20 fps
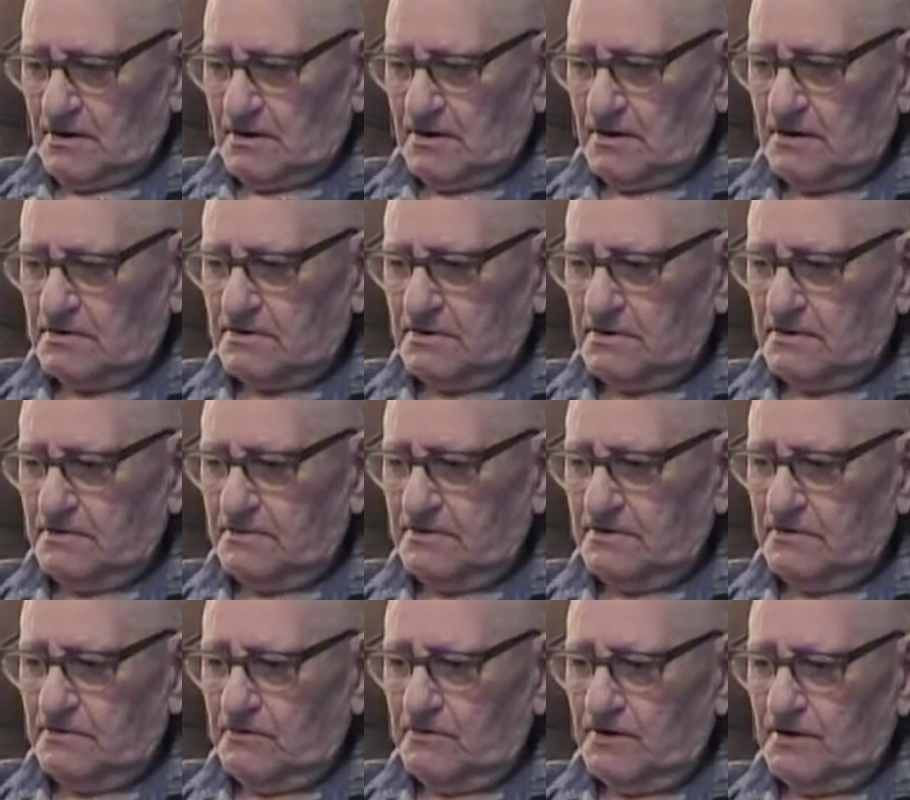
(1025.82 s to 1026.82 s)
That there's
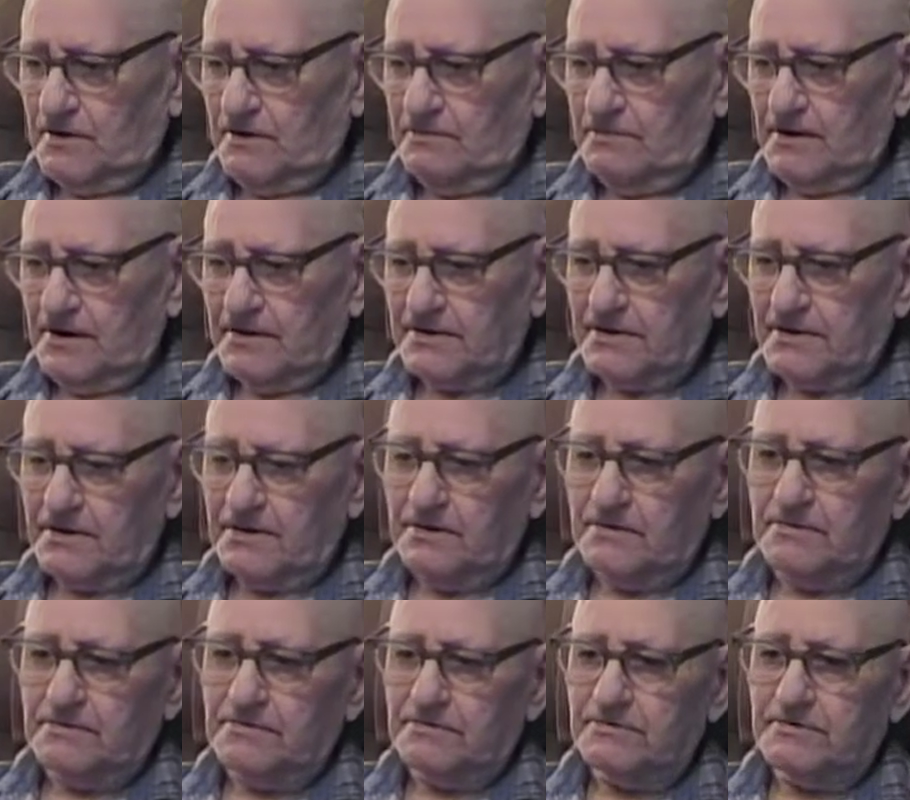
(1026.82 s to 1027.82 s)
been way back
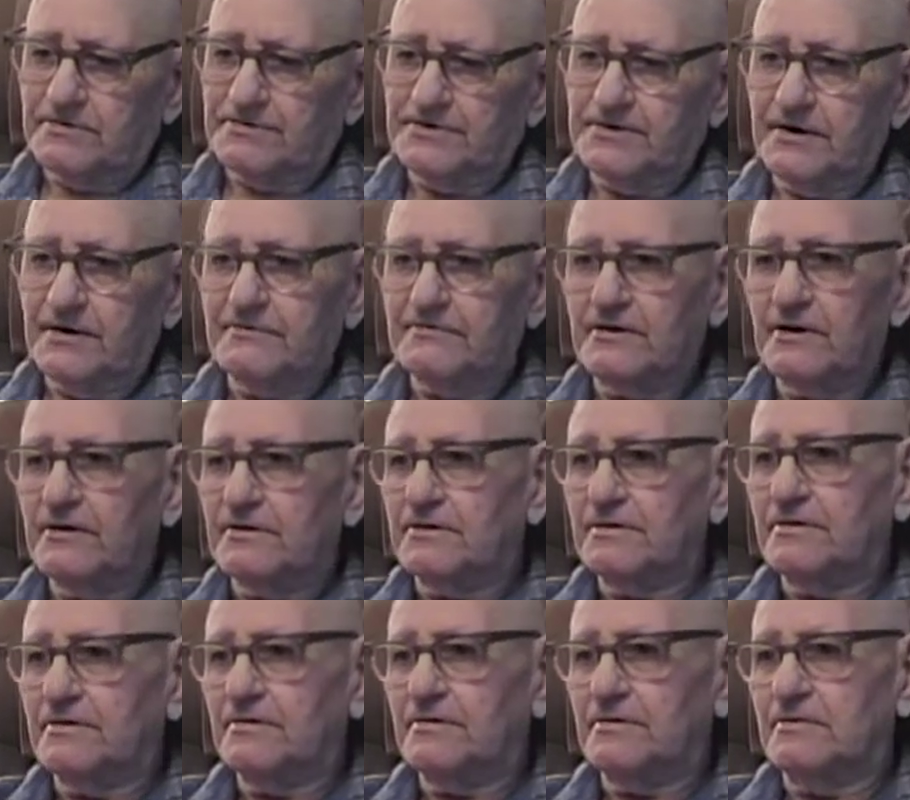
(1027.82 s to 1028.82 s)
there, 37 I
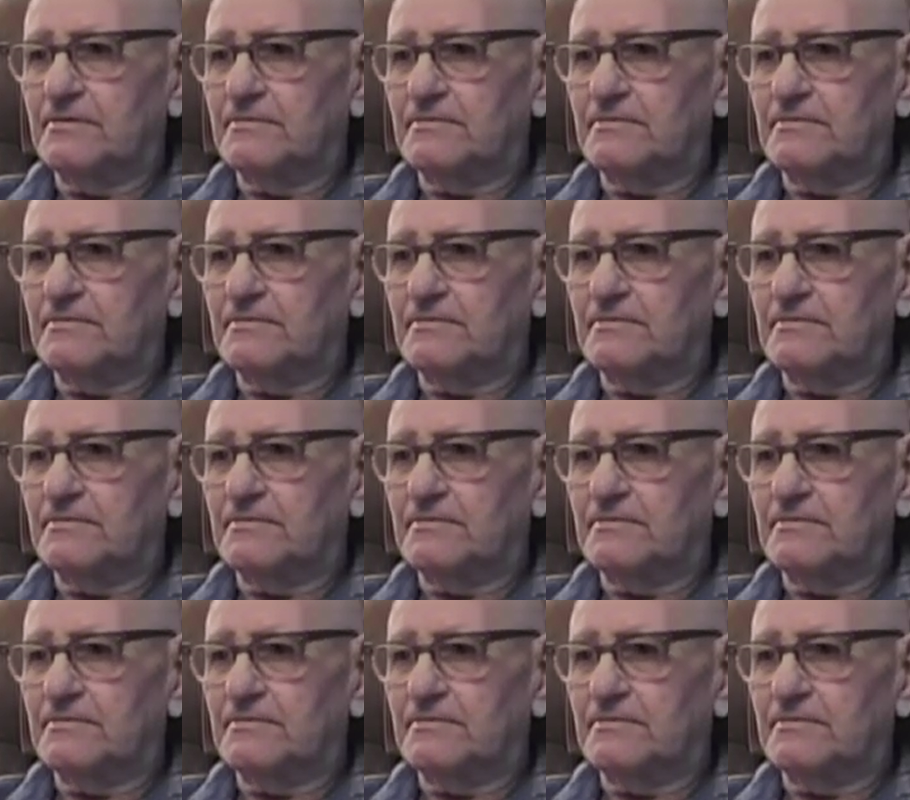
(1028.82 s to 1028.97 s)
guess.